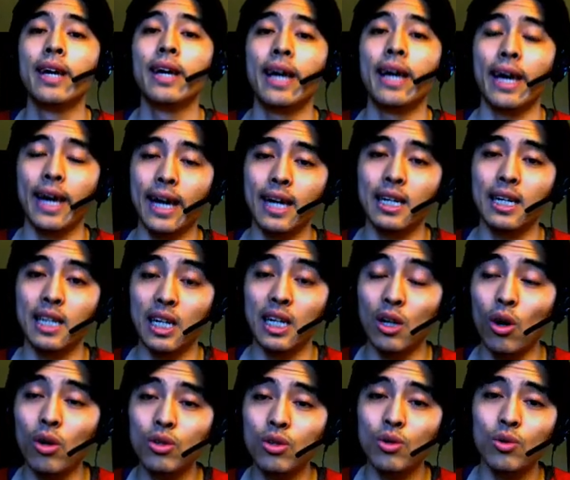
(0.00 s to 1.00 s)
and it
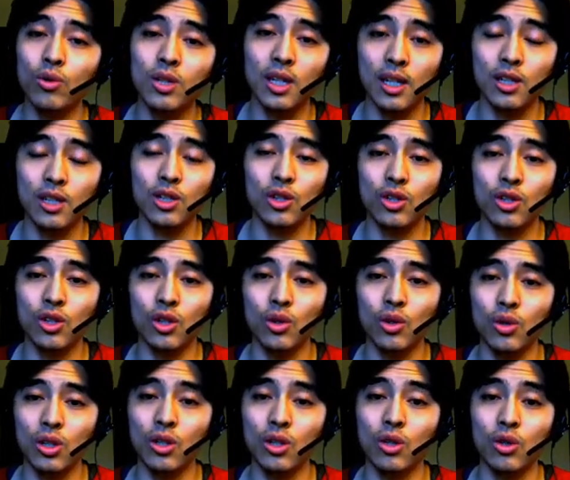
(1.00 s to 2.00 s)
also teaches you,
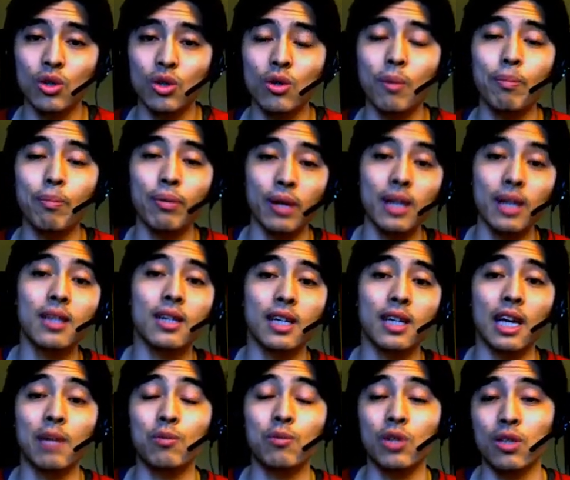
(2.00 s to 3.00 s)
you know, you can play the
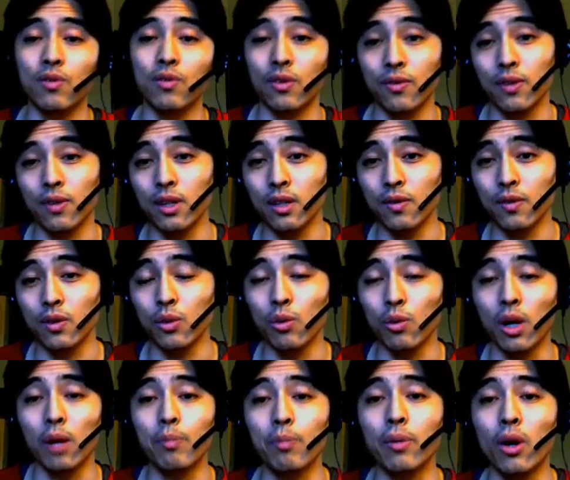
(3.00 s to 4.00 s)
game just for fun if you
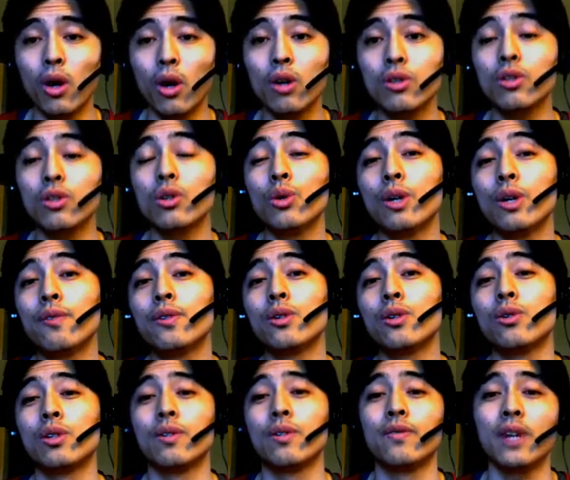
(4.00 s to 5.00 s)
want, but also if
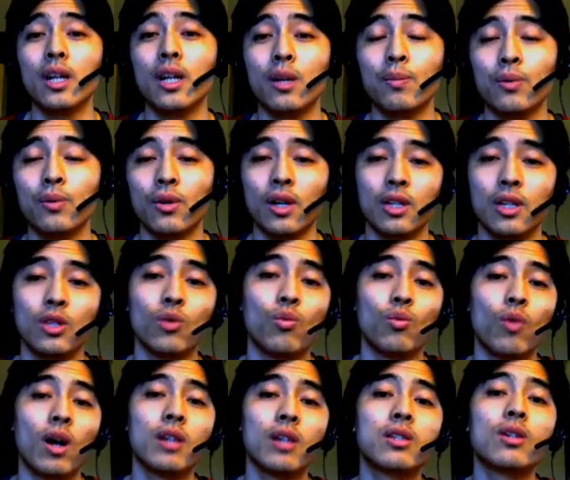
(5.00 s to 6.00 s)
you're a developer and you
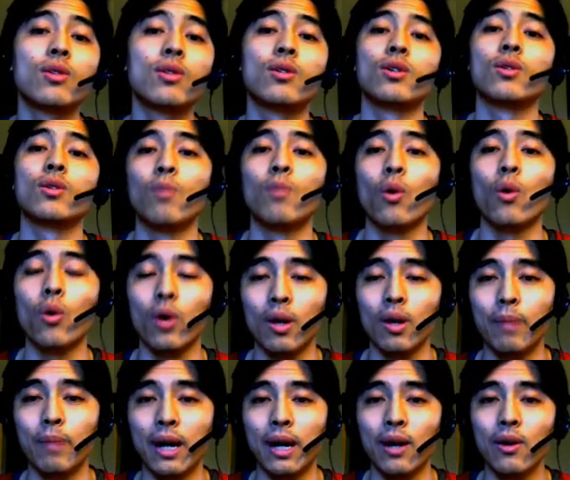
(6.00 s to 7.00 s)
want to learn more
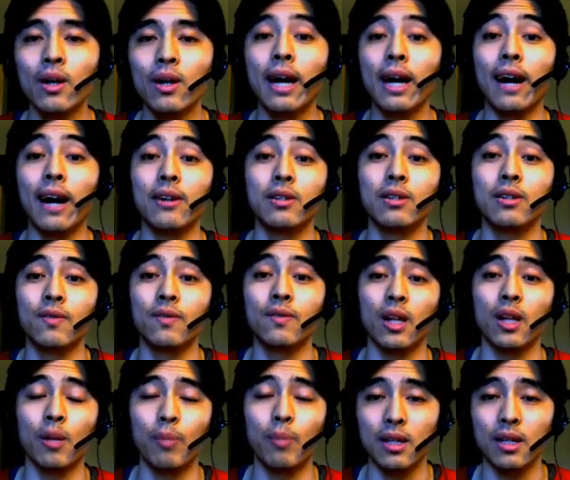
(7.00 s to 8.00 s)
about how to
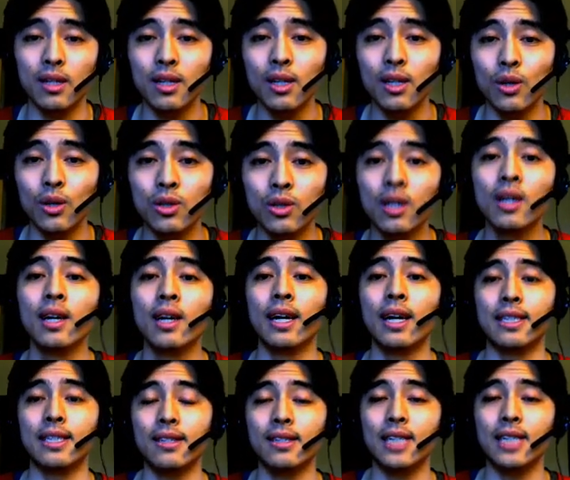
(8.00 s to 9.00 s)
develop on EOS,
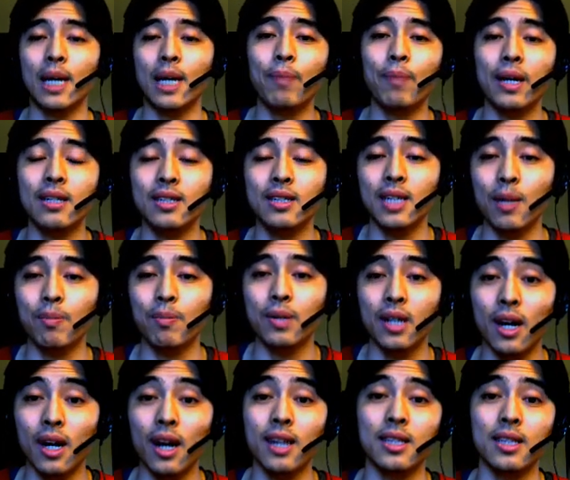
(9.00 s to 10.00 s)
it's a step-by-step -step
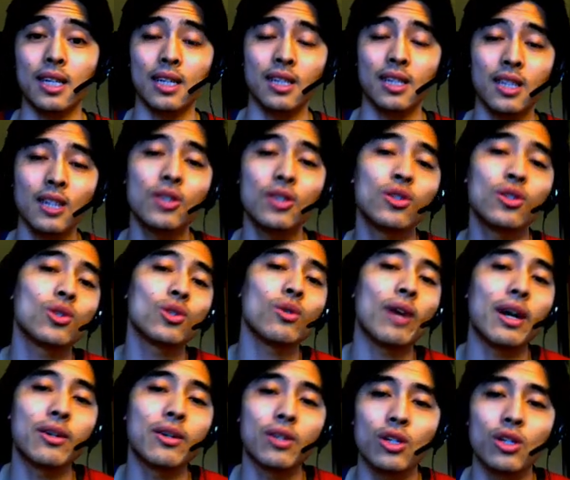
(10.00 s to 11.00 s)
guide that teaches you
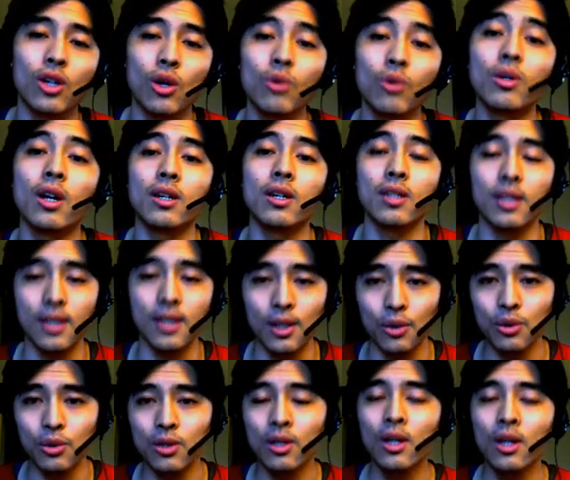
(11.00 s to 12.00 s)
how to code on
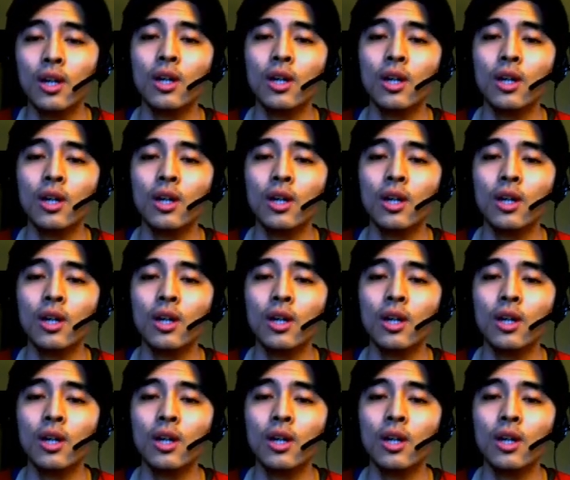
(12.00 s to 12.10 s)
EOS